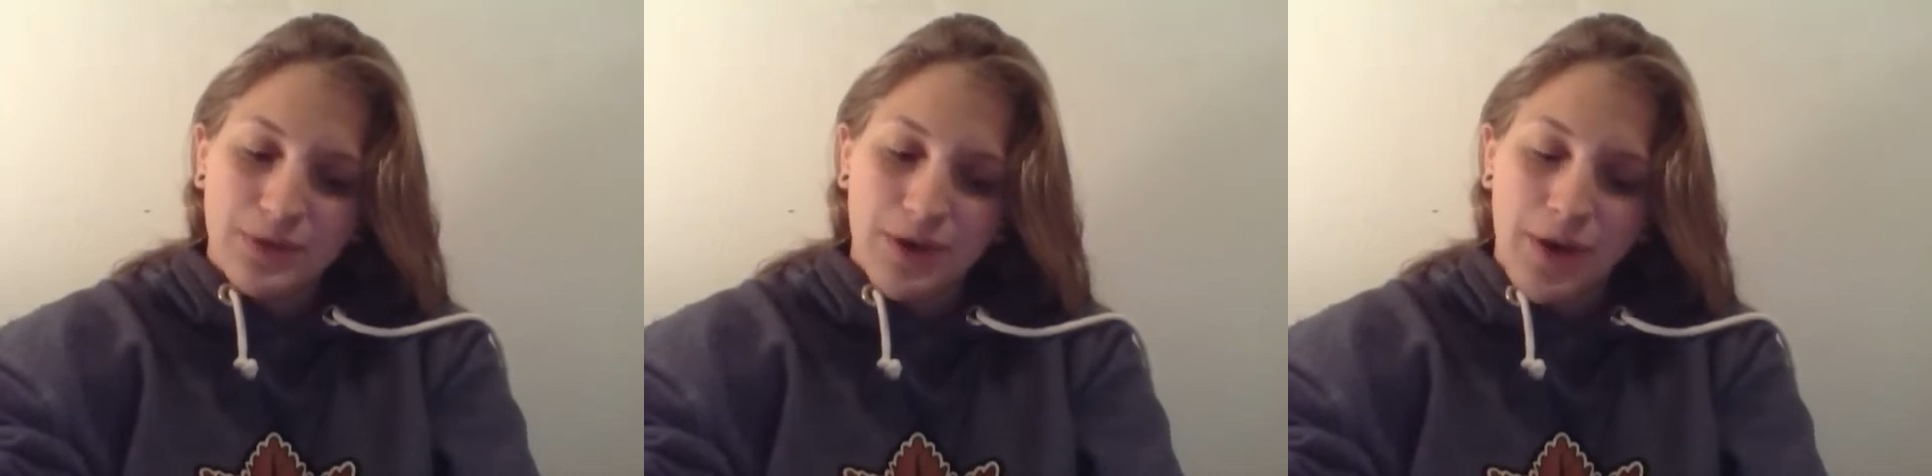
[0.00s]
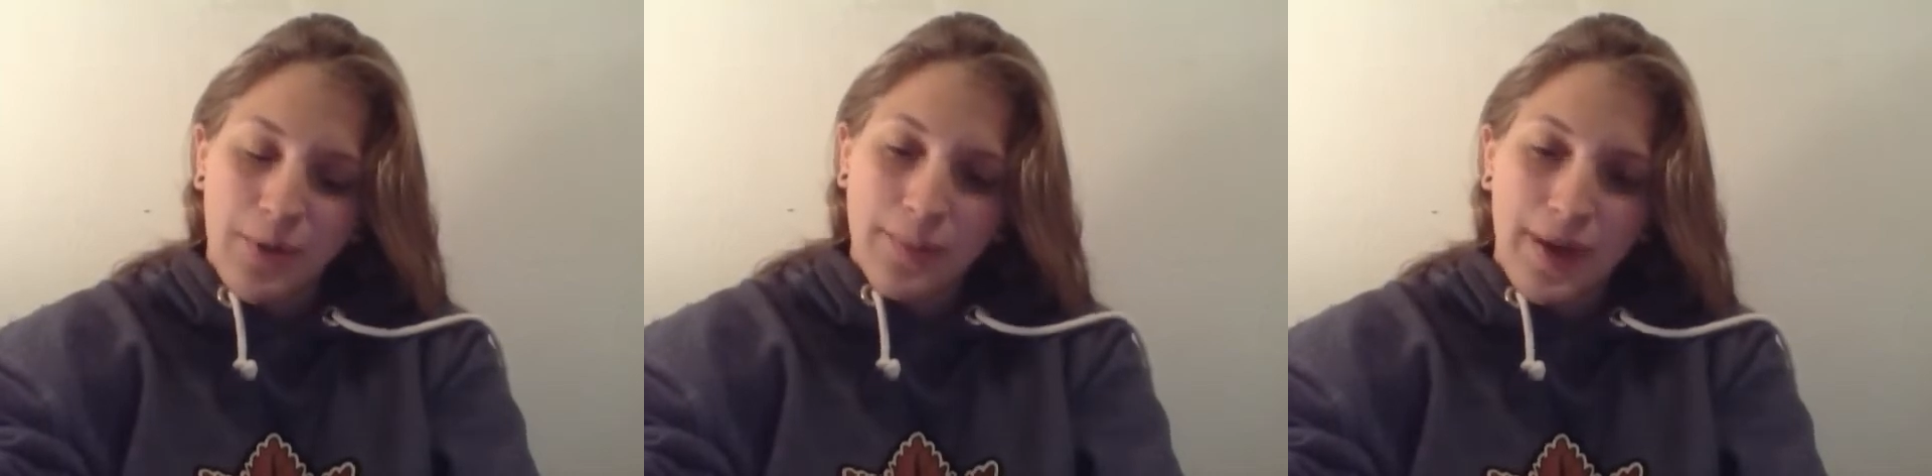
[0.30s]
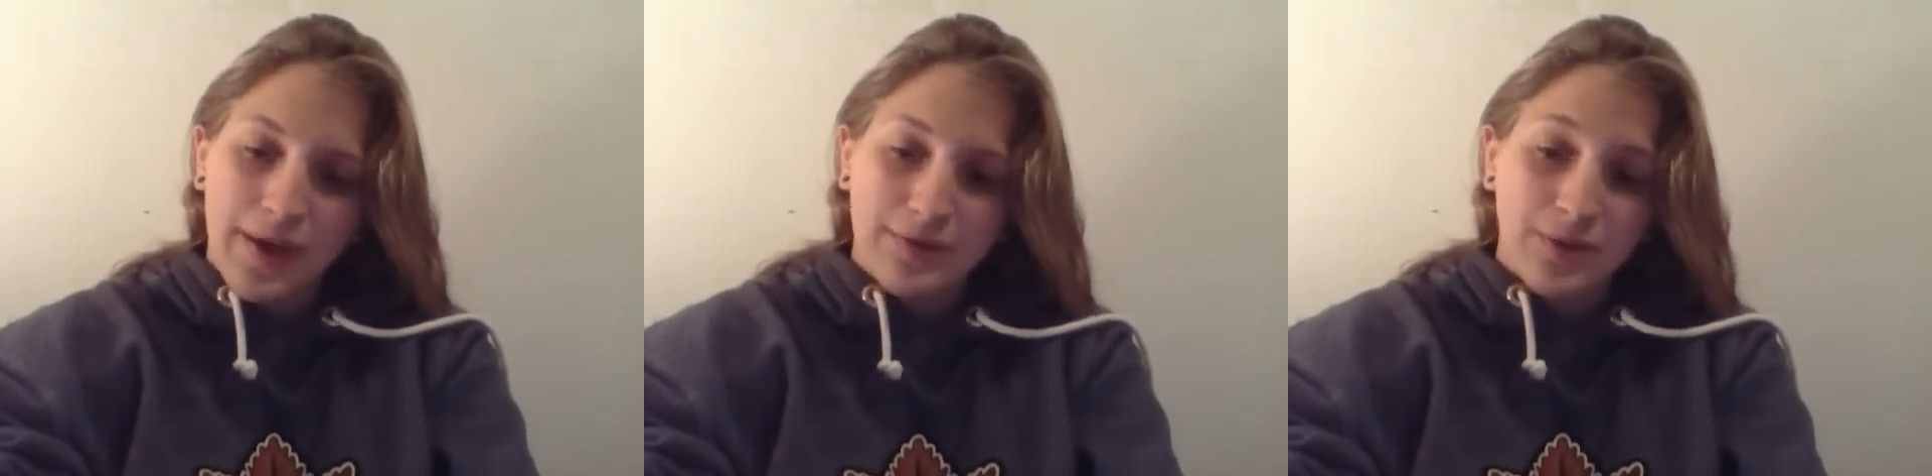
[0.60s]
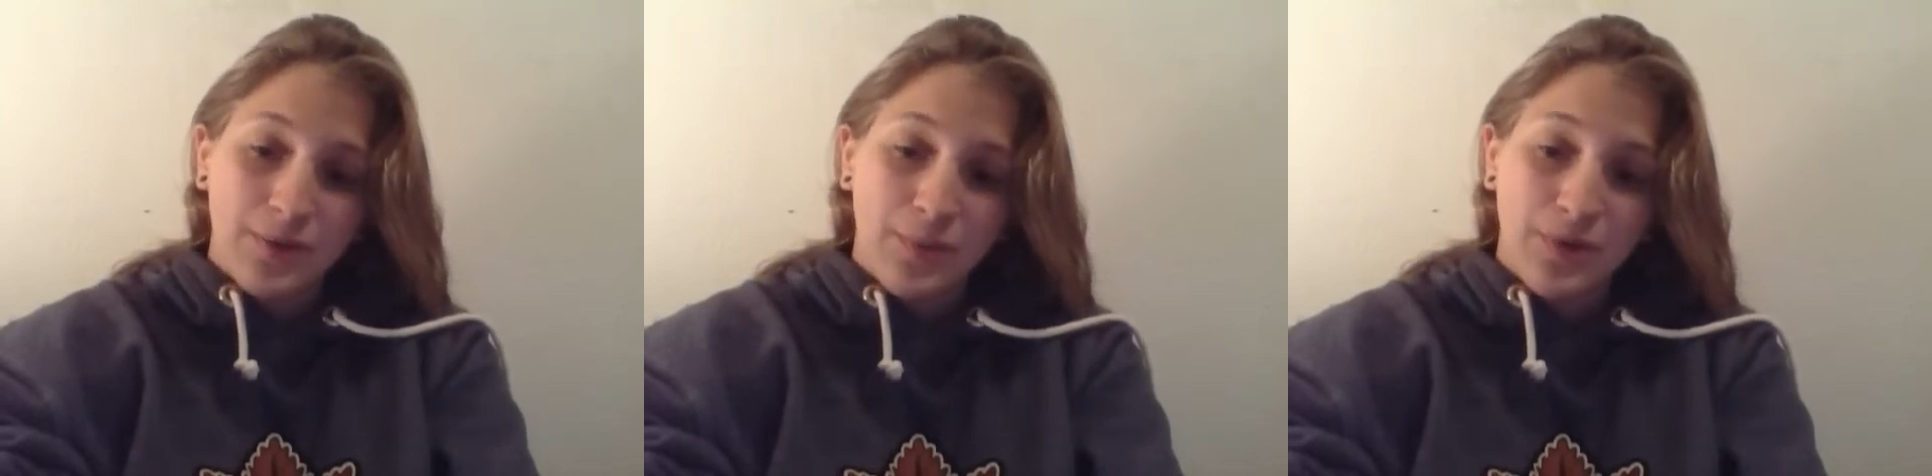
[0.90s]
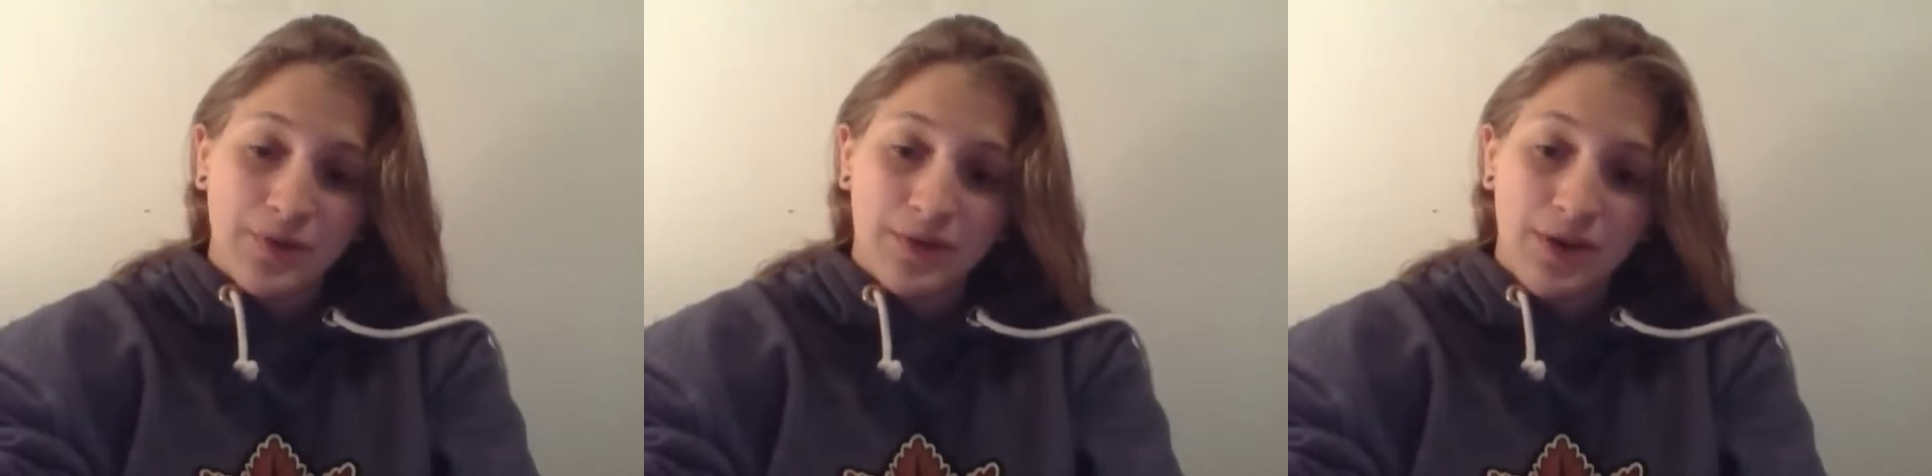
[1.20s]
the helmet mask
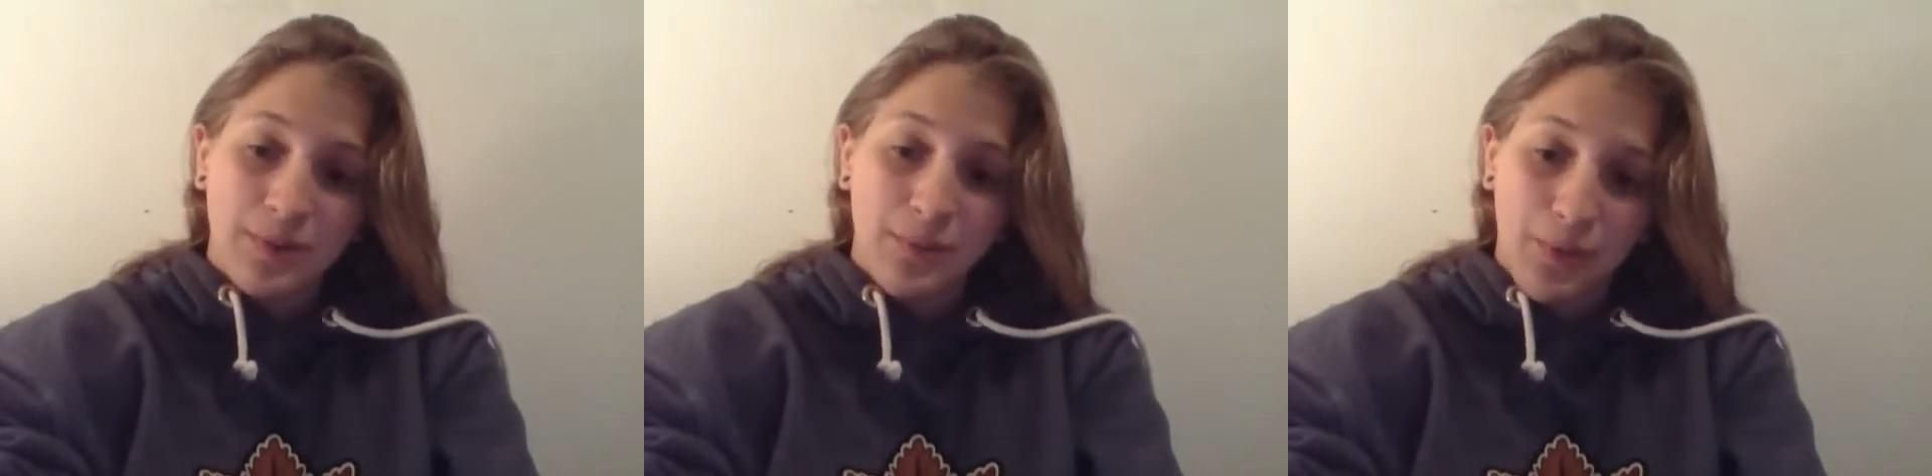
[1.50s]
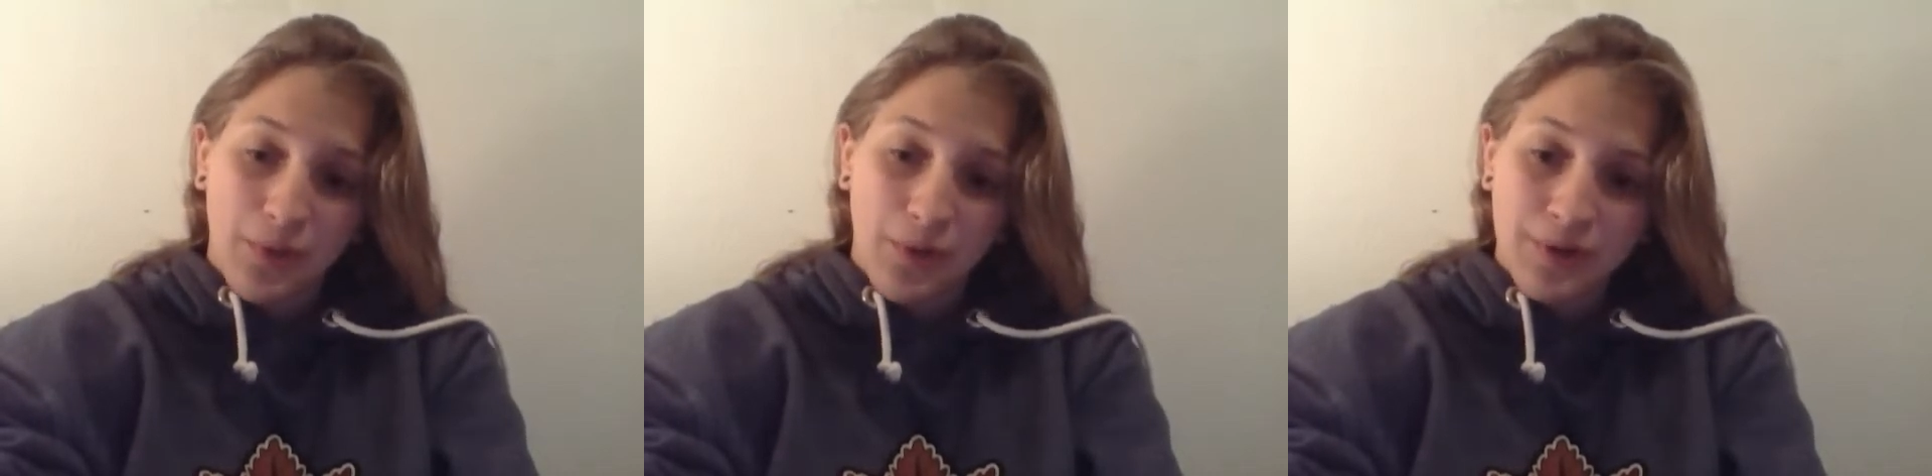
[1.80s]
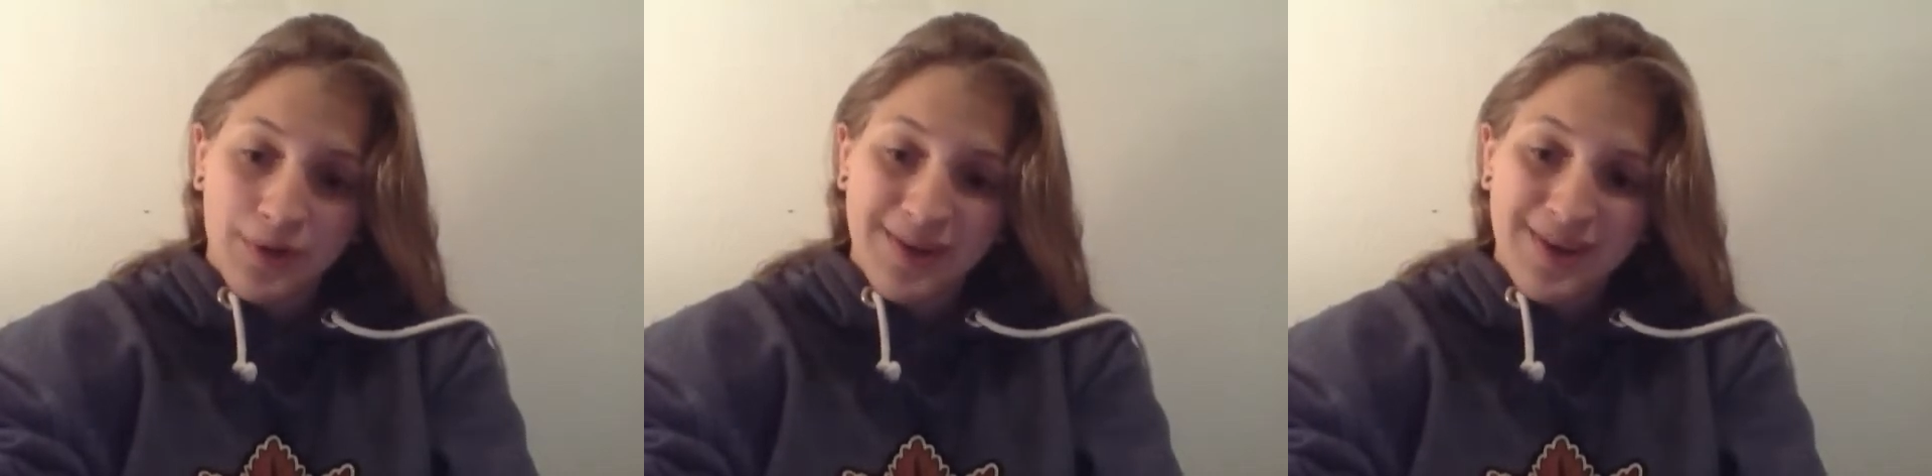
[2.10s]
incorporates a lot more,